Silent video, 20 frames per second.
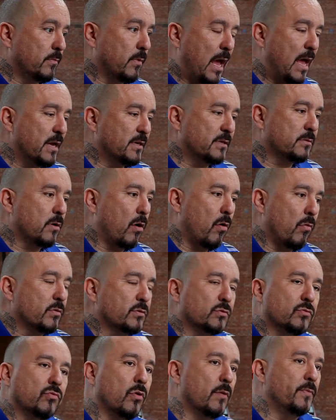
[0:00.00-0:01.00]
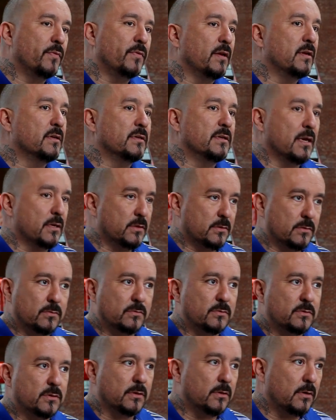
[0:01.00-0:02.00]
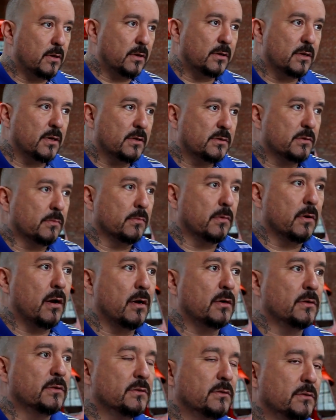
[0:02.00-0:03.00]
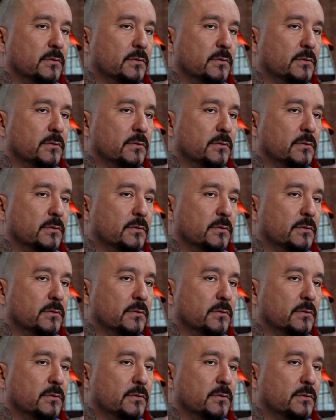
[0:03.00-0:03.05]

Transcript: I just always grew up seeing tattoos and, and custom cars.